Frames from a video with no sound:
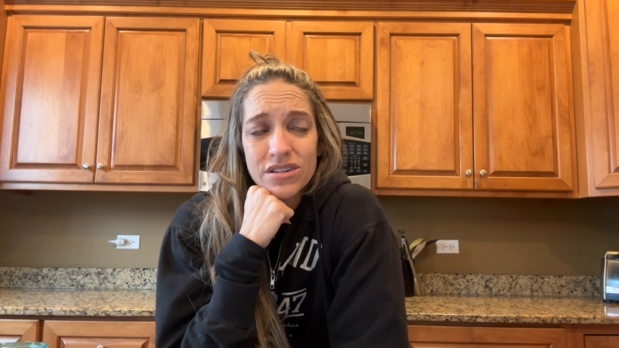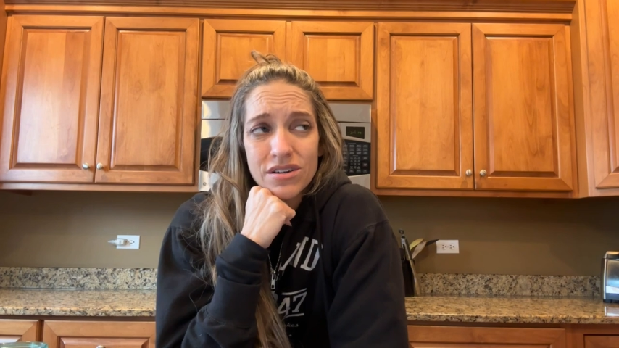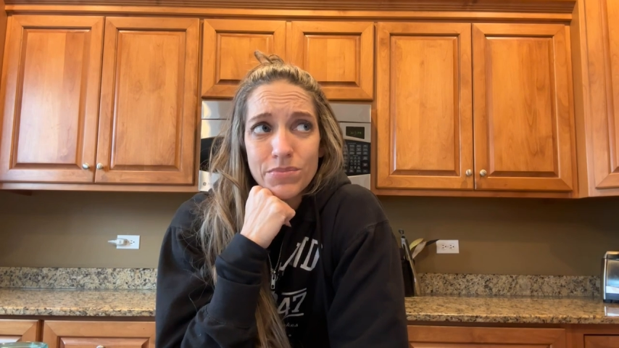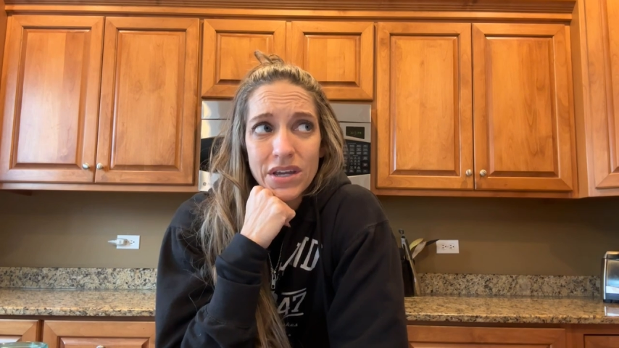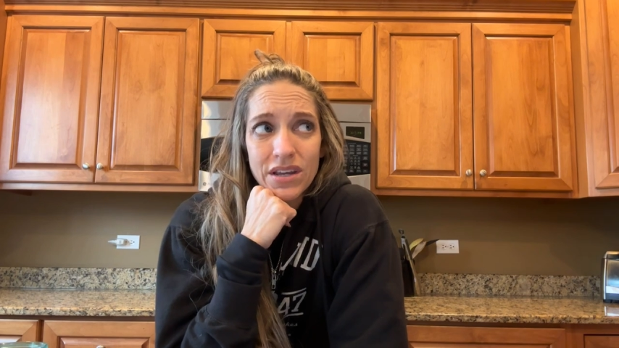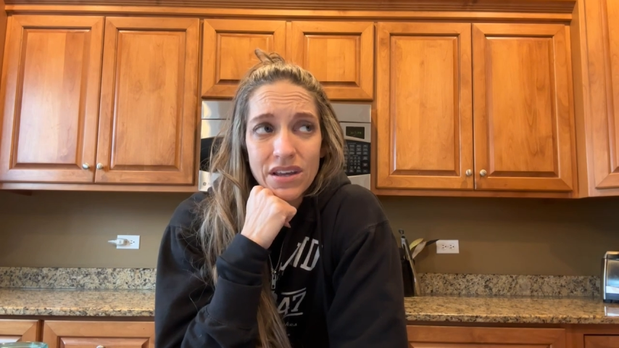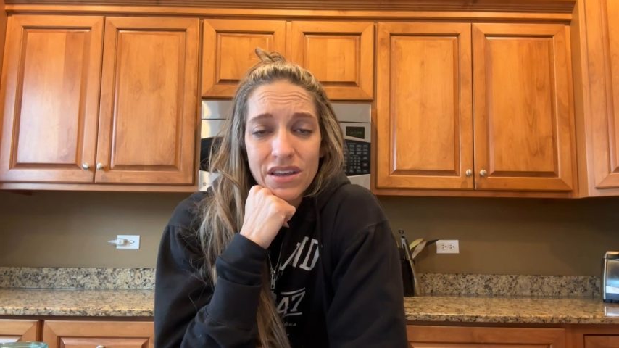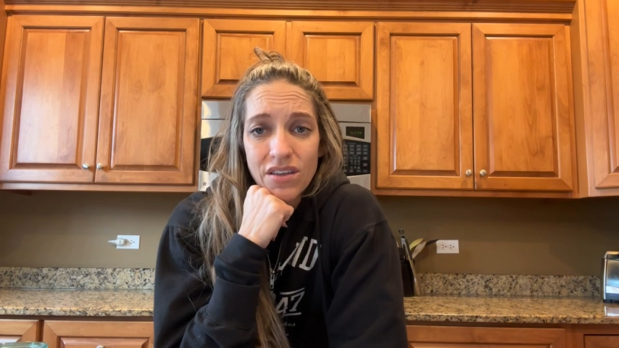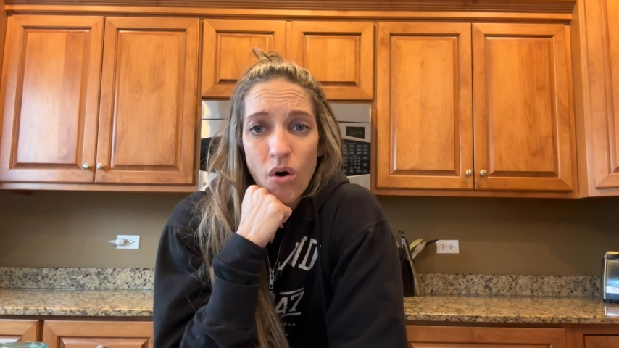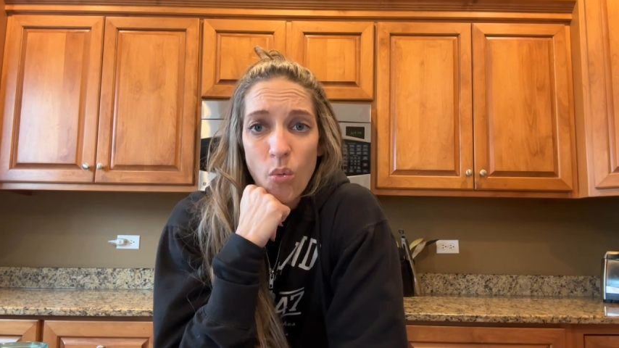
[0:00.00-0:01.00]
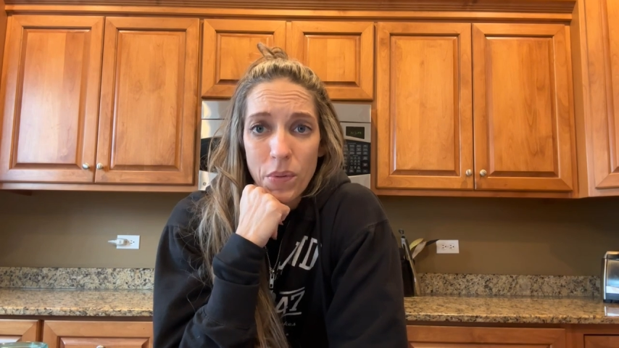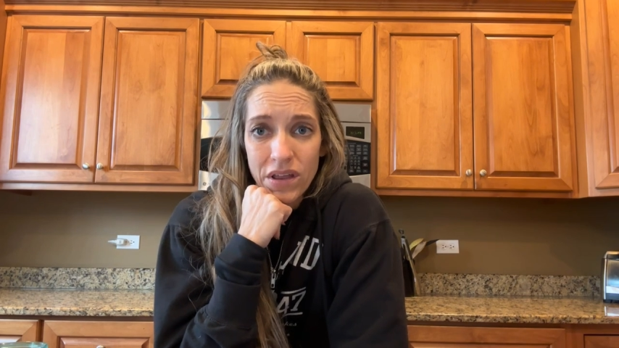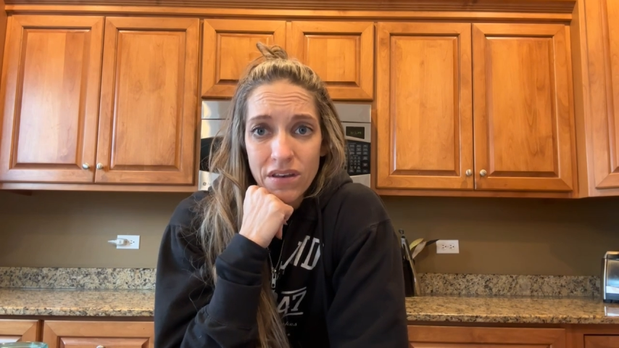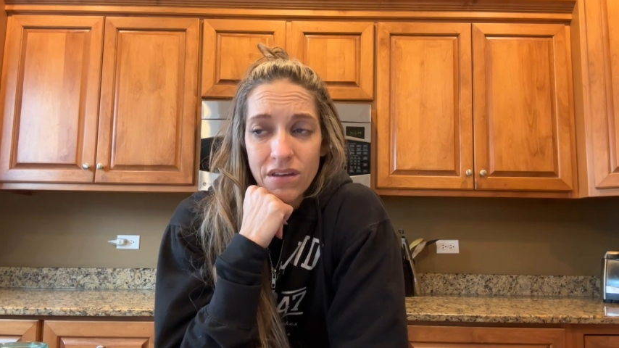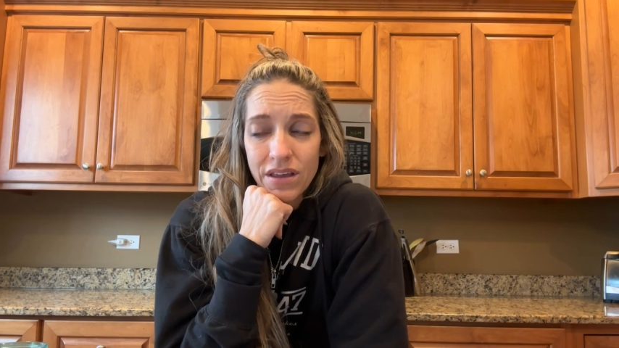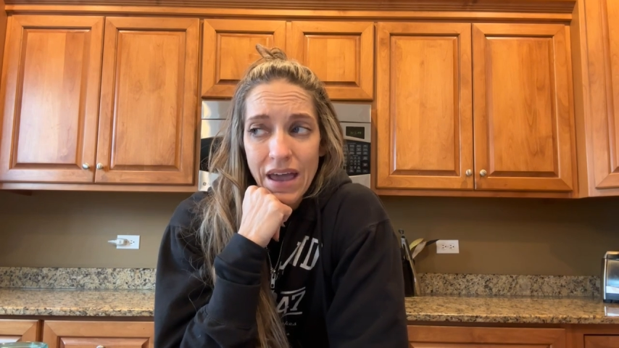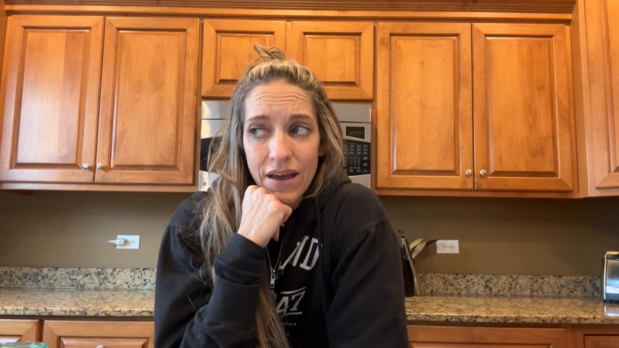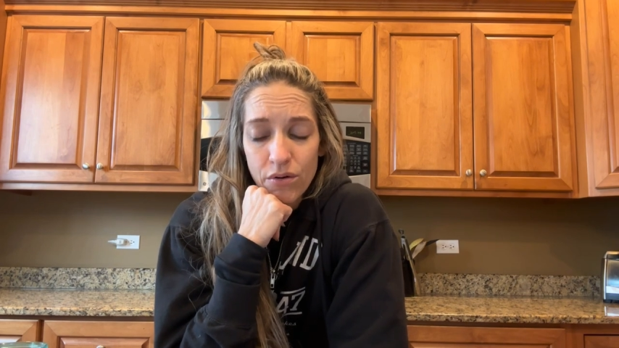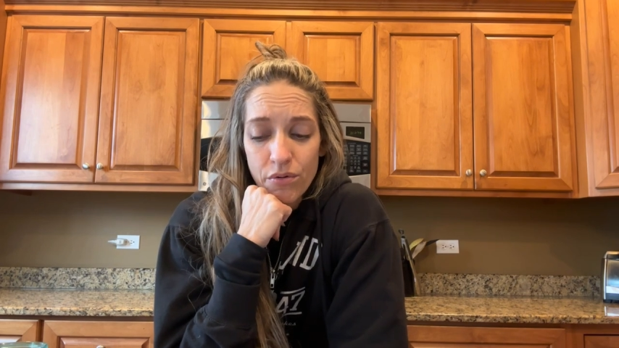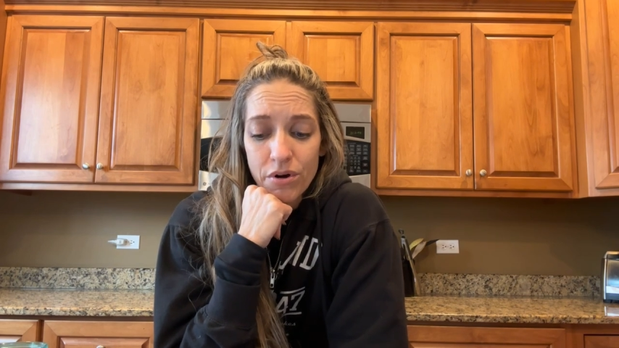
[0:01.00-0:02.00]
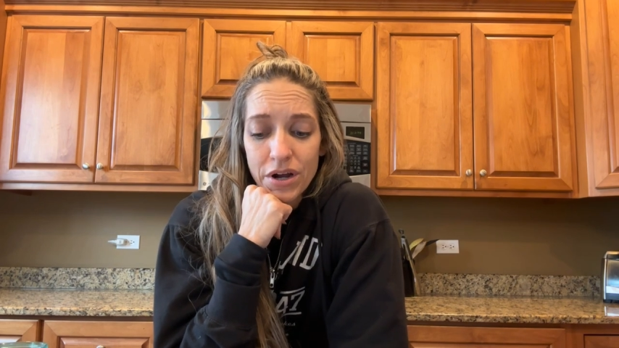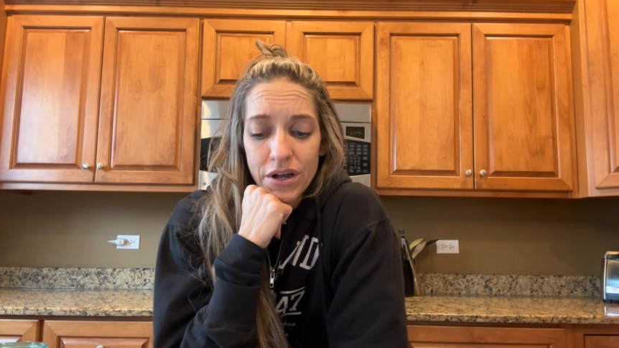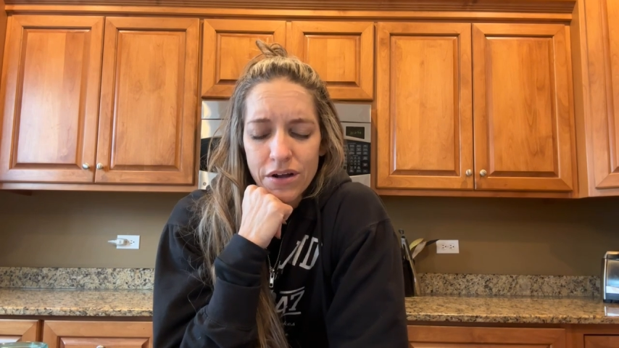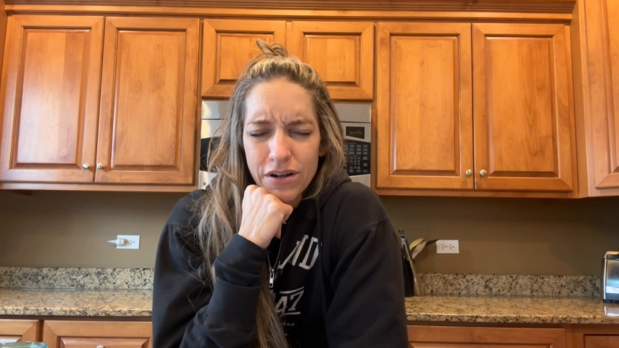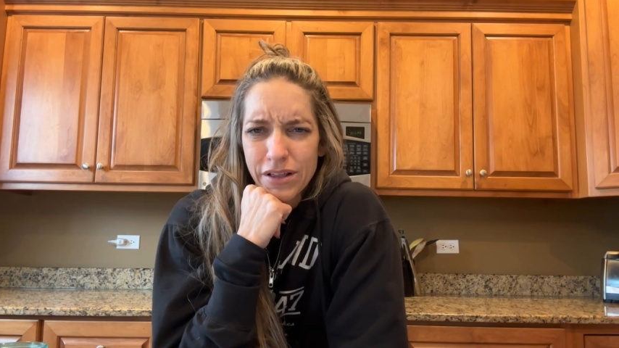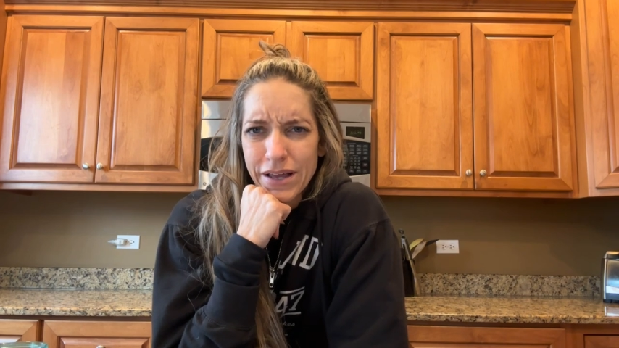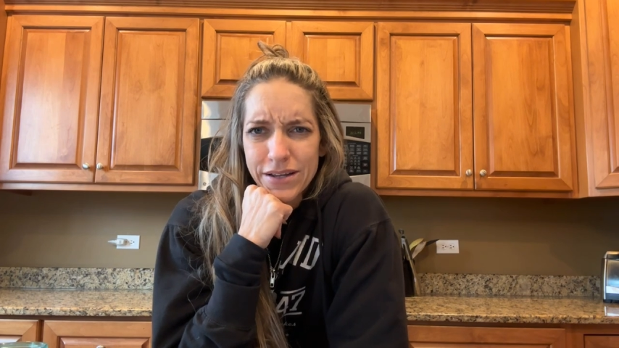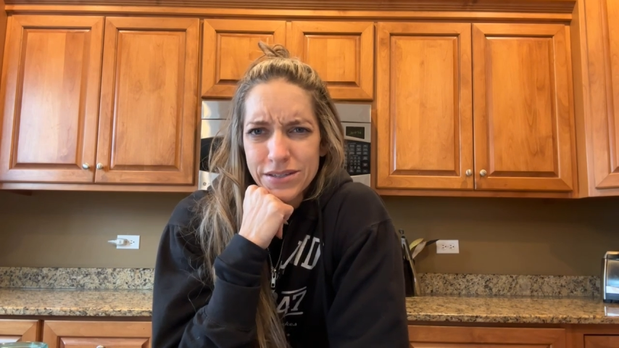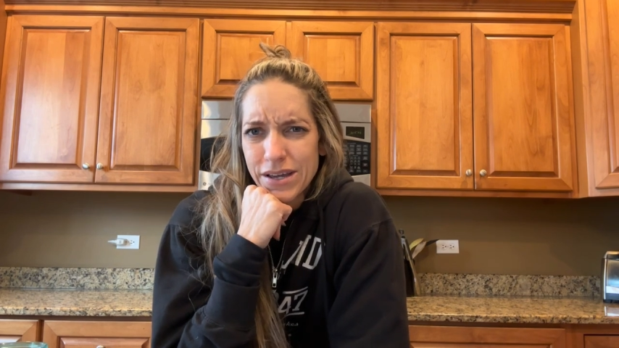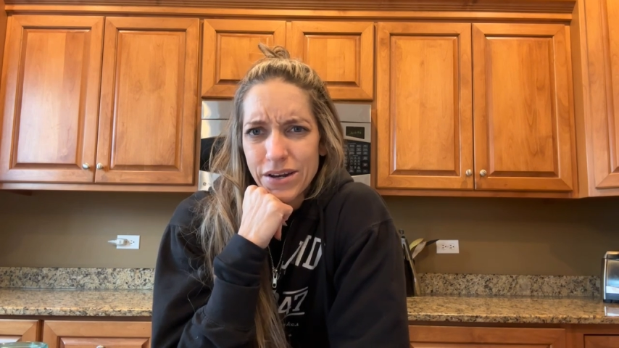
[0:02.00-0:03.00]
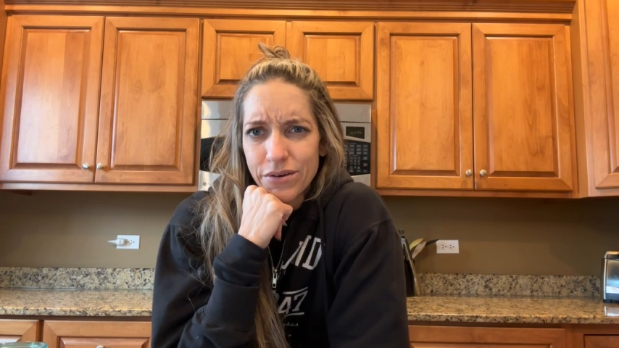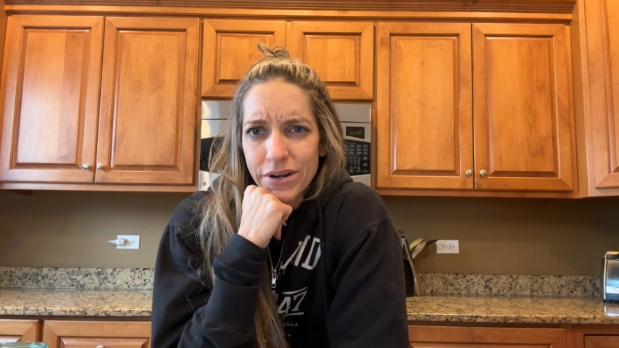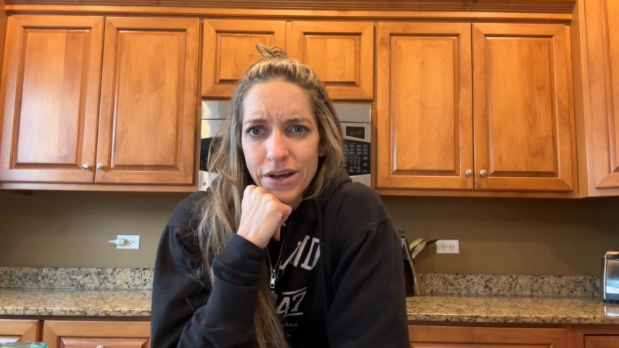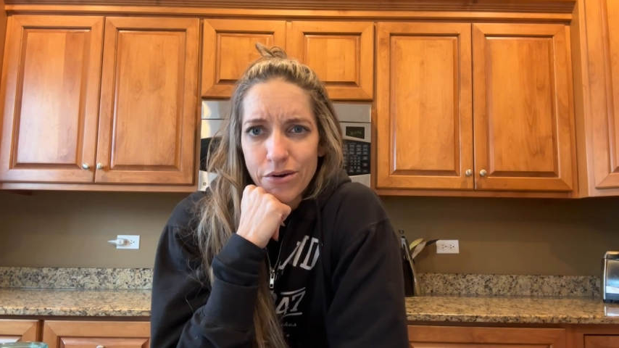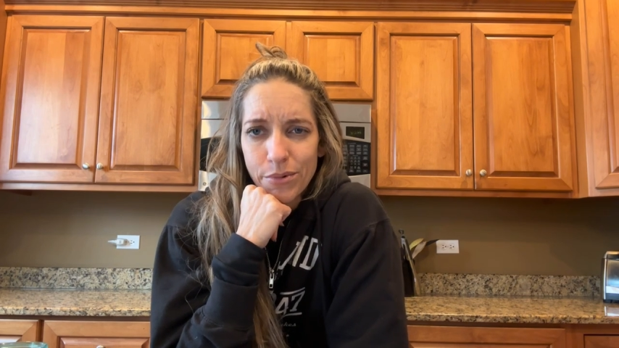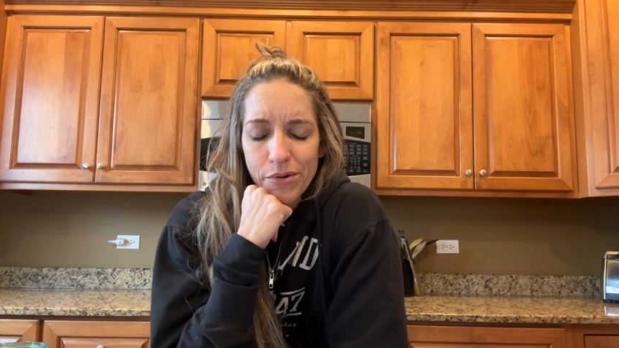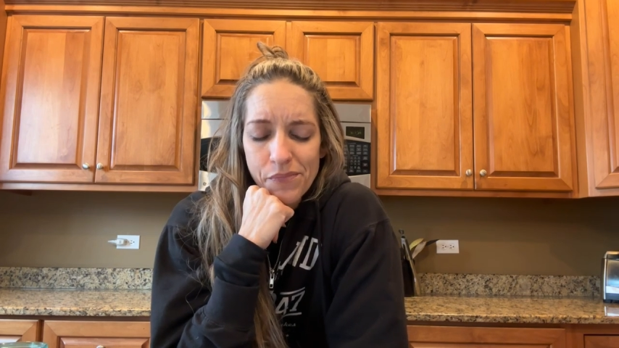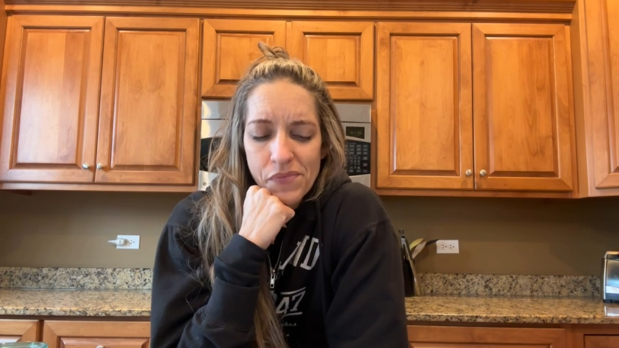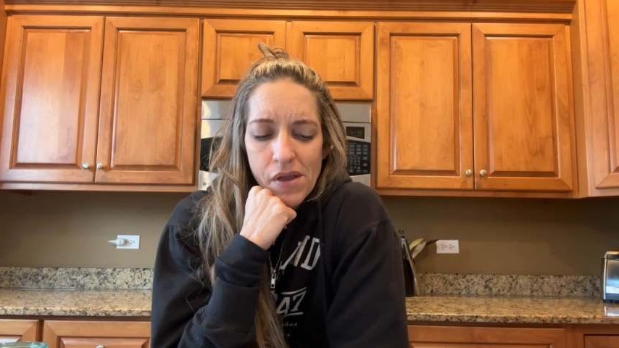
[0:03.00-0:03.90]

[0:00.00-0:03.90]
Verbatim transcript: compete in the open category or class category. I don't know.